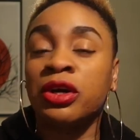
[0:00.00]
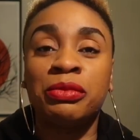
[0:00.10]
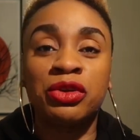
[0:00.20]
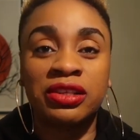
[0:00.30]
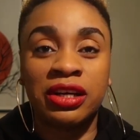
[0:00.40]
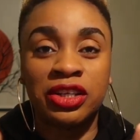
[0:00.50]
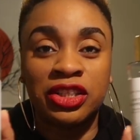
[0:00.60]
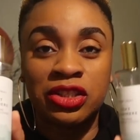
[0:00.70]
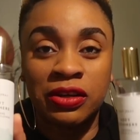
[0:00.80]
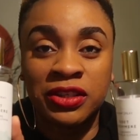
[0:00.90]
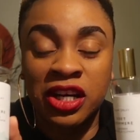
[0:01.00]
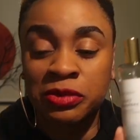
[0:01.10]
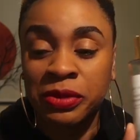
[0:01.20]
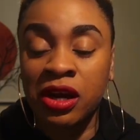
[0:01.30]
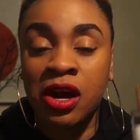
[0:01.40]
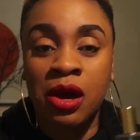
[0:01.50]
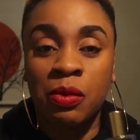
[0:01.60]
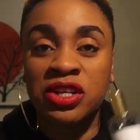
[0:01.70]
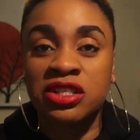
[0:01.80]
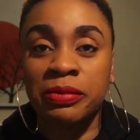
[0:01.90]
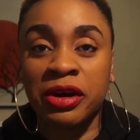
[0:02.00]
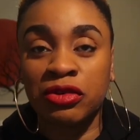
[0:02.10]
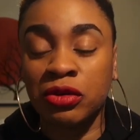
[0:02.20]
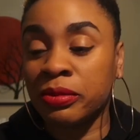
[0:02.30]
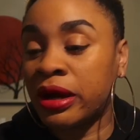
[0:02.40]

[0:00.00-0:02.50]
both are in soft cashmere. One is in the bathroom.